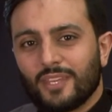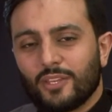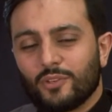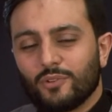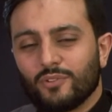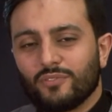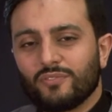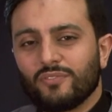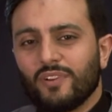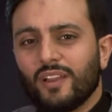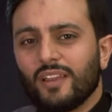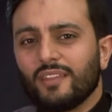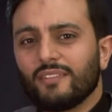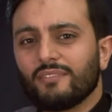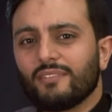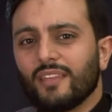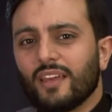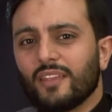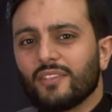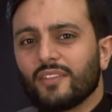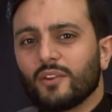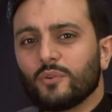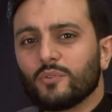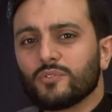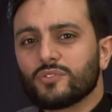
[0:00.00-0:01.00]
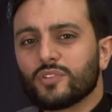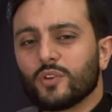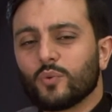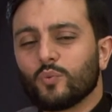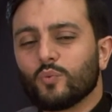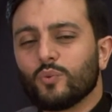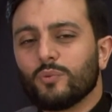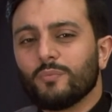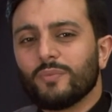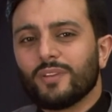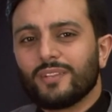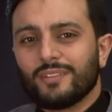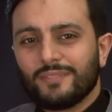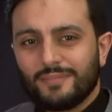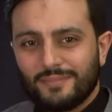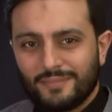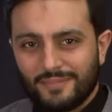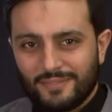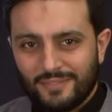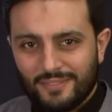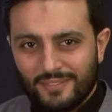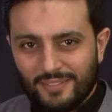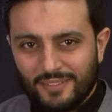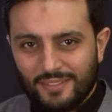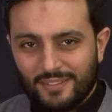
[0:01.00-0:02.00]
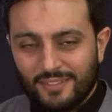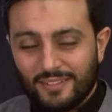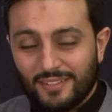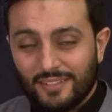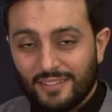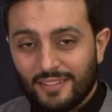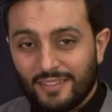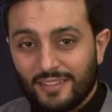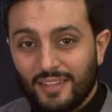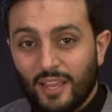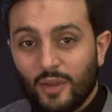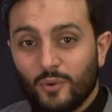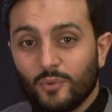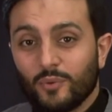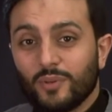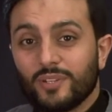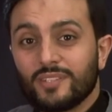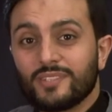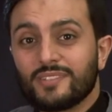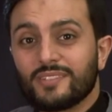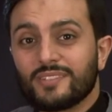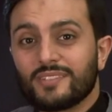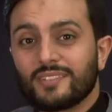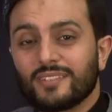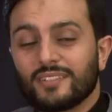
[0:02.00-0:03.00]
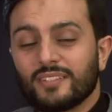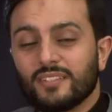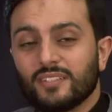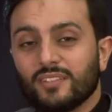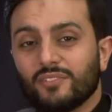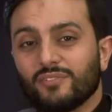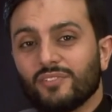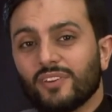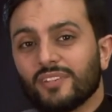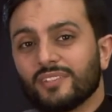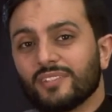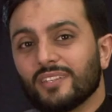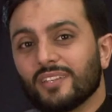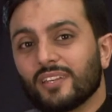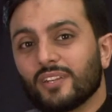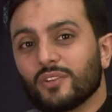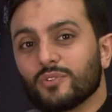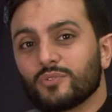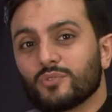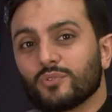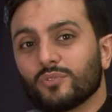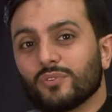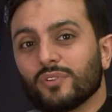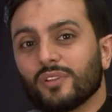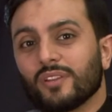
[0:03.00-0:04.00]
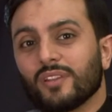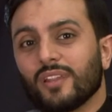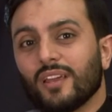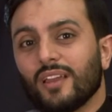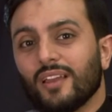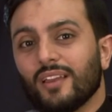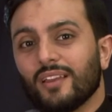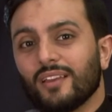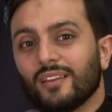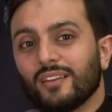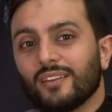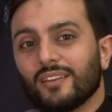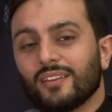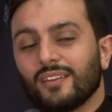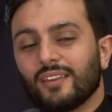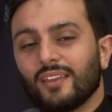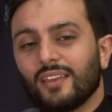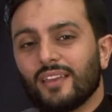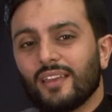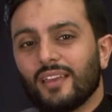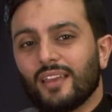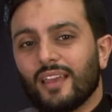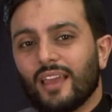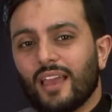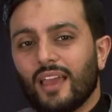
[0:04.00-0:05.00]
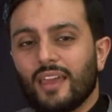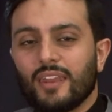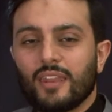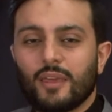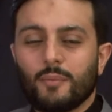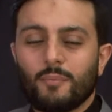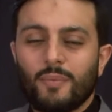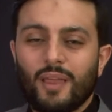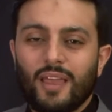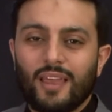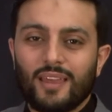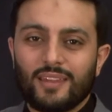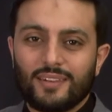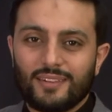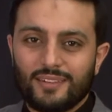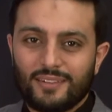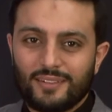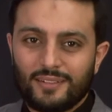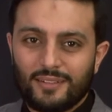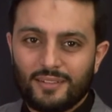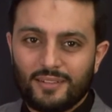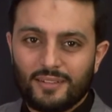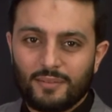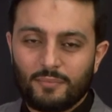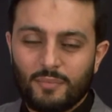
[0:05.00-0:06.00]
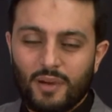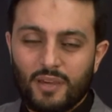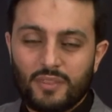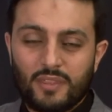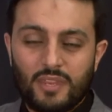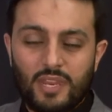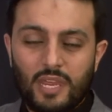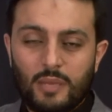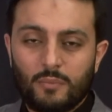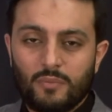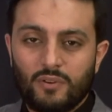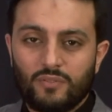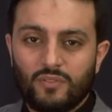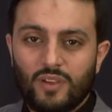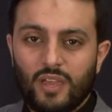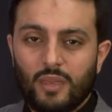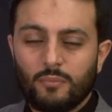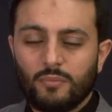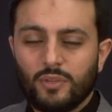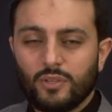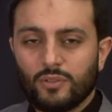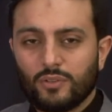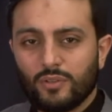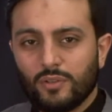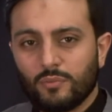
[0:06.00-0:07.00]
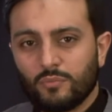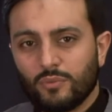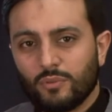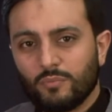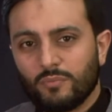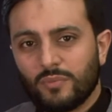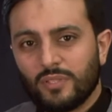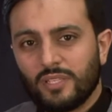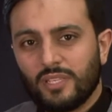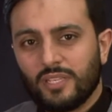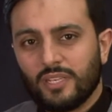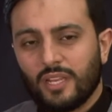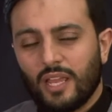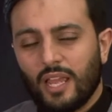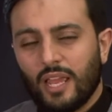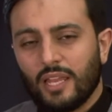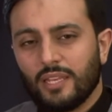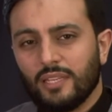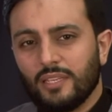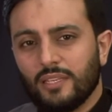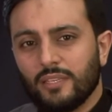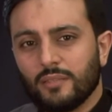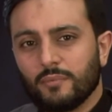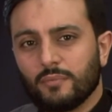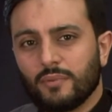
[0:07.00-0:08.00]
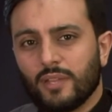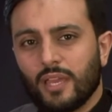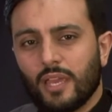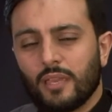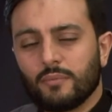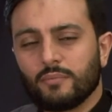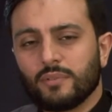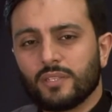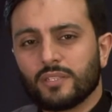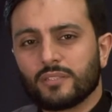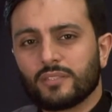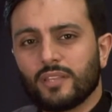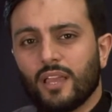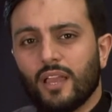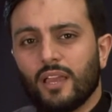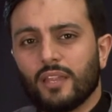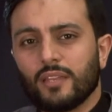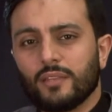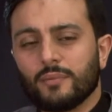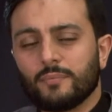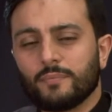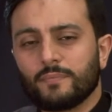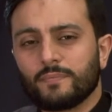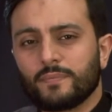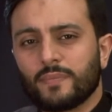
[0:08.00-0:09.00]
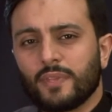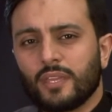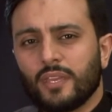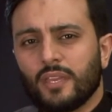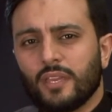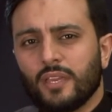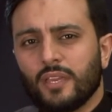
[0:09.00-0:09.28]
You'll find that there was a woman that was defending Rasulullah and a man by the name of Amir al-Mu'mineen Ali ibn Abi Talib.